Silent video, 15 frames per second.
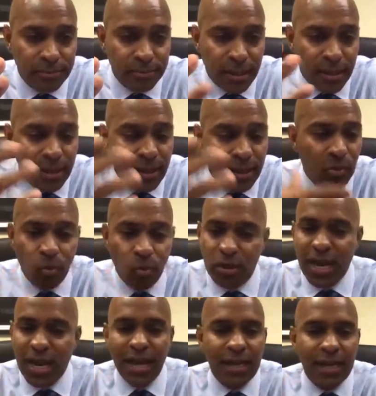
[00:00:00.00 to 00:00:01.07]
We're not in
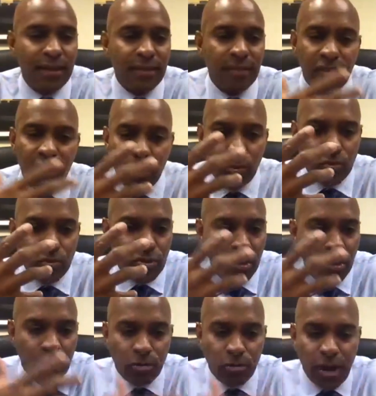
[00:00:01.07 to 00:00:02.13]
those
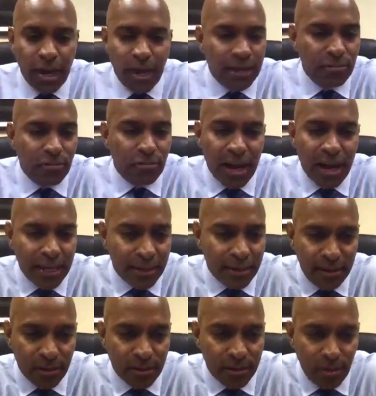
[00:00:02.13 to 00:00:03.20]
in riot gear. We don't
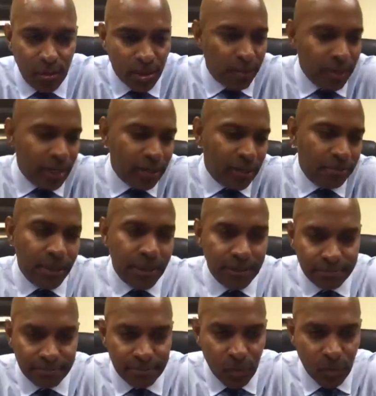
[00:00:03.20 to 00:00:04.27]
need to be. We don't
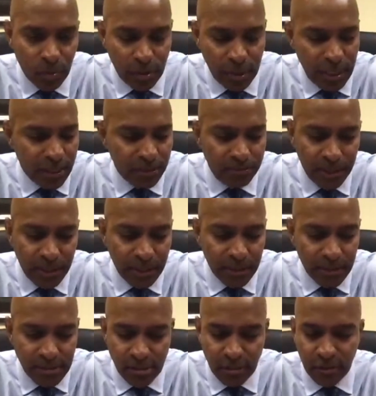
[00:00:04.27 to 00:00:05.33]
need to be in civil
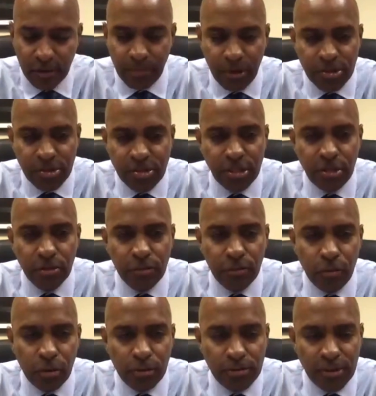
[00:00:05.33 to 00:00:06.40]
emergency uniforms.
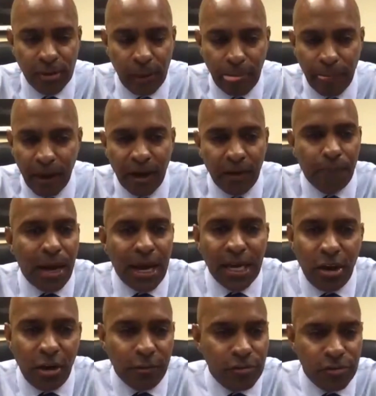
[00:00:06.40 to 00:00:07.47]
Our bike officers
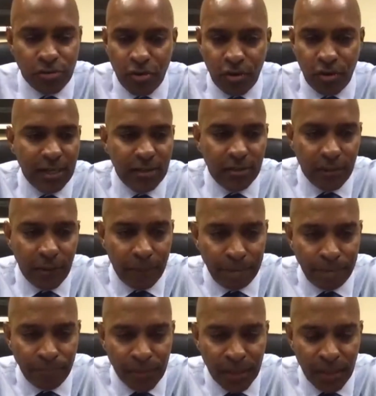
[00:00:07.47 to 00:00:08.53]
aren't either.
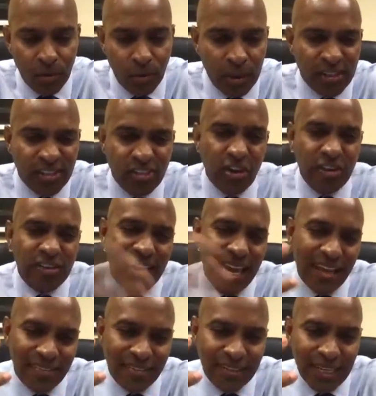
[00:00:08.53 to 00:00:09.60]
When it starts to
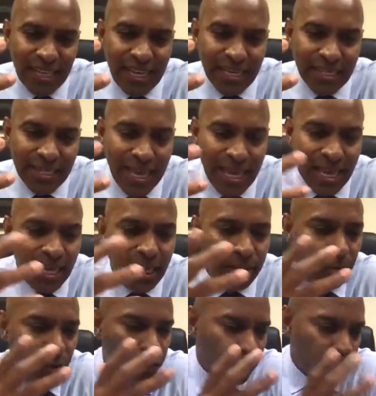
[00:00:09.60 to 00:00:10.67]
escalate and it moves from
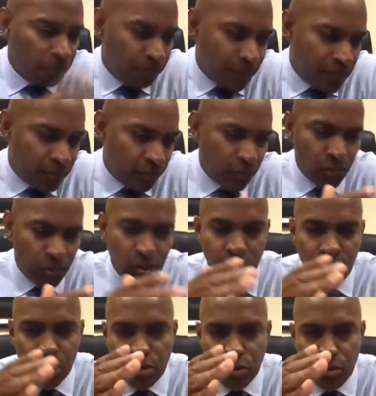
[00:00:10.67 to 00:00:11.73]
peaceful to
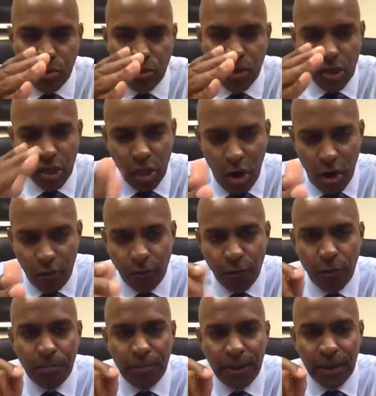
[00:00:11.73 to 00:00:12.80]
lawful, but
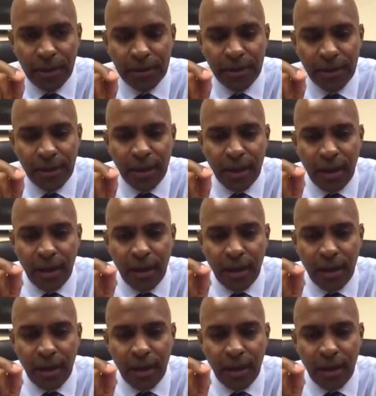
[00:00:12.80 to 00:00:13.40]
um,